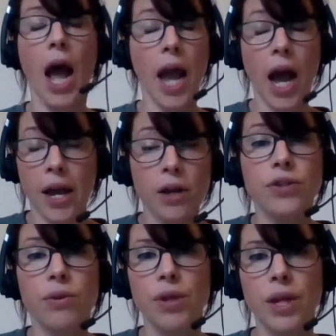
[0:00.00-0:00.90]
I
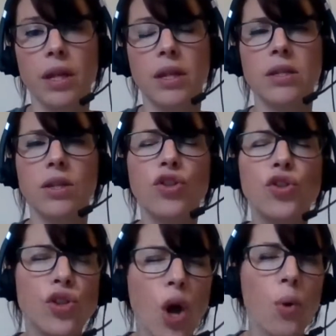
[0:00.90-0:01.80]
also think that this is
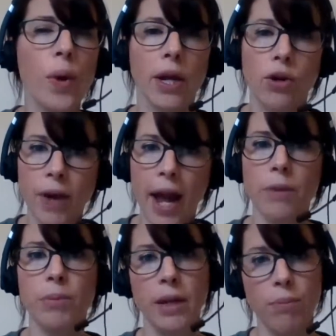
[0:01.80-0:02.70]
so
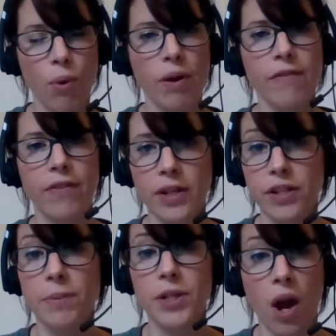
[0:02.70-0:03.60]
incredibly important for us
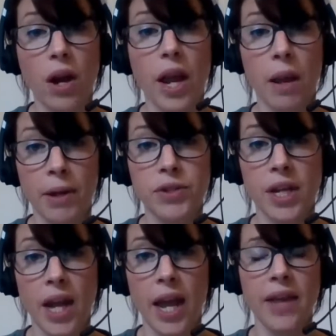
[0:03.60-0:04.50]
to be talking about
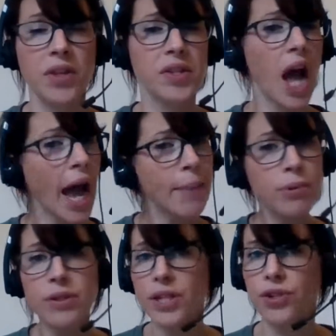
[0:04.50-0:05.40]
today. In this
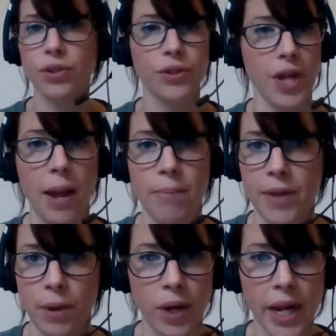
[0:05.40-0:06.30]
hyper-digital time
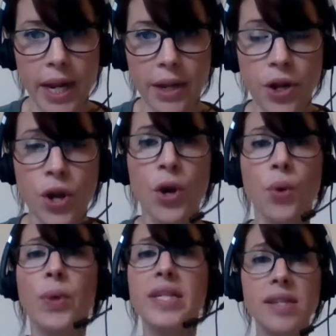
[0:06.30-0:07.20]
that we're in,
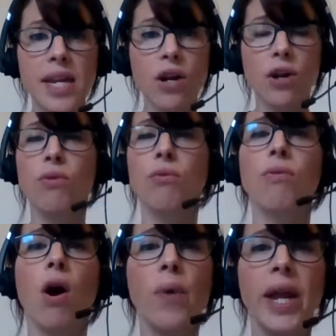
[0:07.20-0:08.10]
we see a
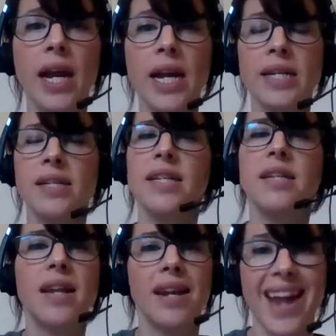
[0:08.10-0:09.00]
growing
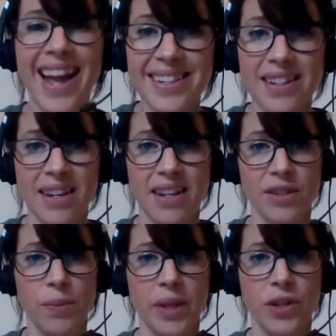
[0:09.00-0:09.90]

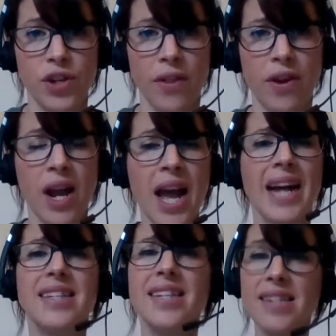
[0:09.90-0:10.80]
disconnectedness with each other,
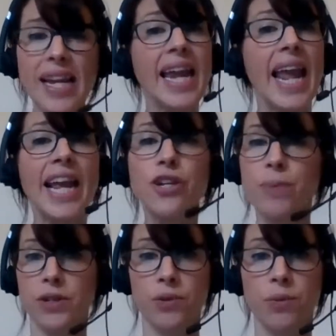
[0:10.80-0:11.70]
a
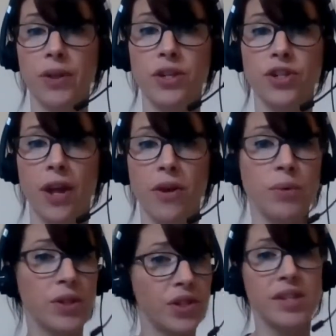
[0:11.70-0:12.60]
disengagement with each other,
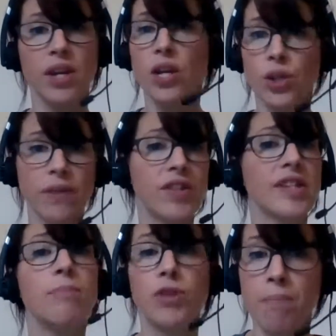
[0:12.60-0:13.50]
which is sort of
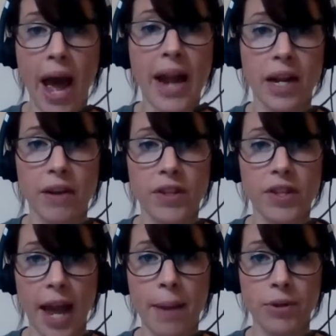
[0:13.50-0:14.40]
symptomatic of
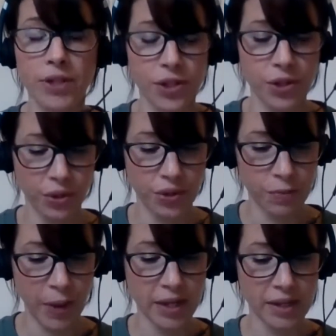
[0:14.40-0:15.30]
this hyper-digital
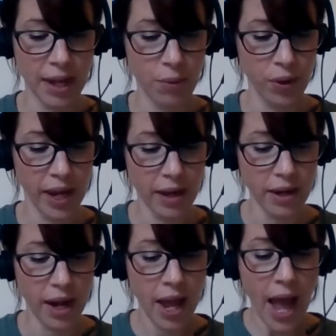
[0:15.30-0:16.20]
space that we're
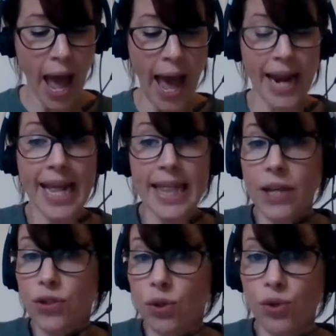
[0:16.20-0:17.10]
in. And I
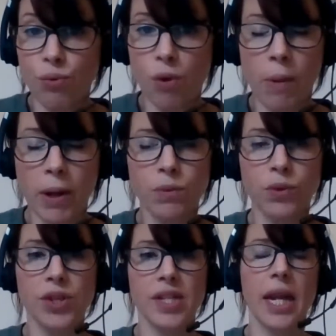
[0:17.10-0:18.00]
think social robots will
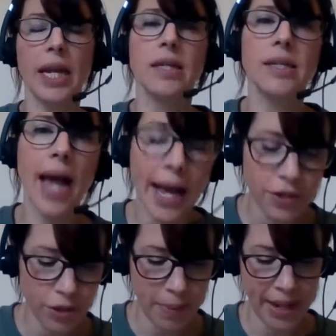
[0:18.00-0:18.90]
just
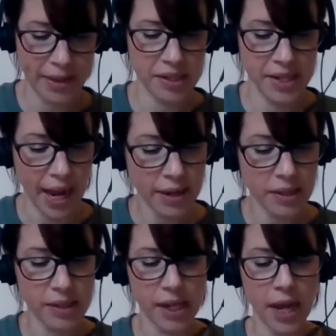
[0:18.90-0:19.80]
exacerbate this
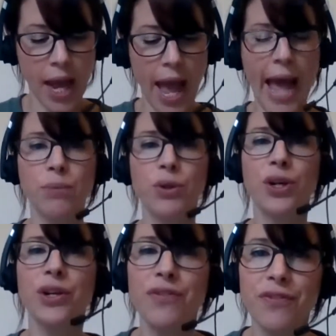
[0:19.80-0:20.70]
tendency and will
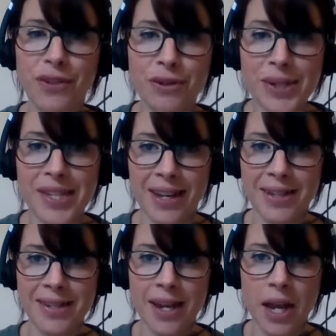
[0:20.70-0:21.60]
confuse
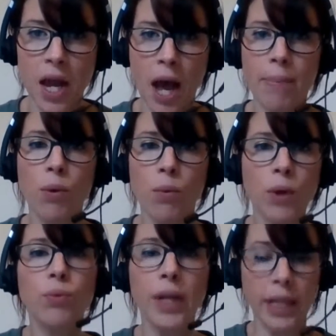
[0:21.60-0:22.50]
us about
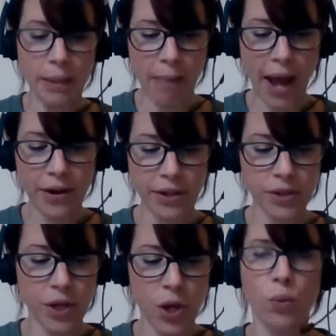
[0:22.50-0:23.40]
what really
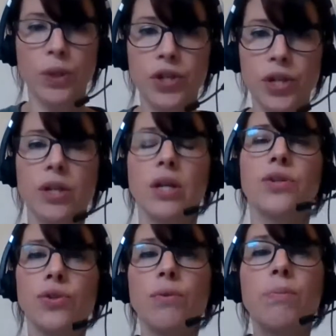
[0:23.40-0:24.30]
matters, which is
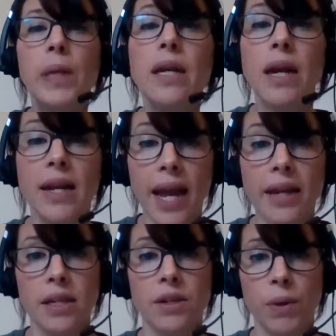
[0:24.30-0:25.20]
to be
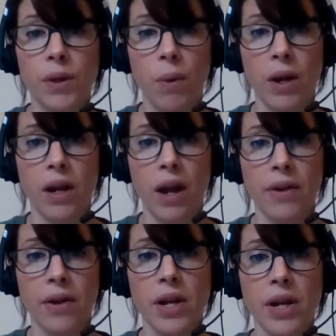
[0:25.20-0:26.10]
connected with one
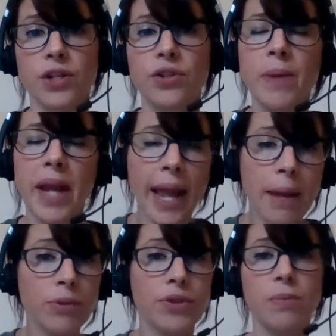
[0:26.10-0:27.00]
another, to be
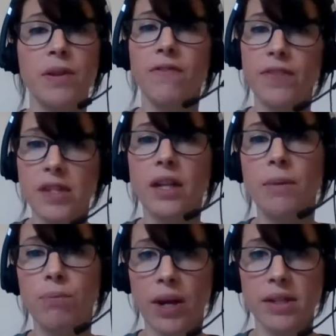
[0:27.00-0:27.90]
able to be physically
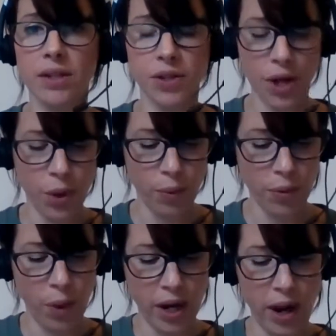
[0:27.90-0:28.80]
present with
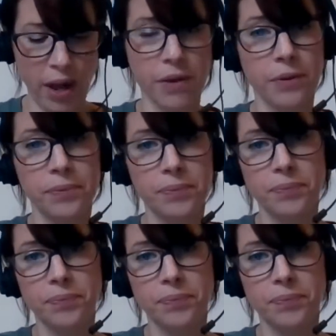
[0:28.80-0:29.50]
one another.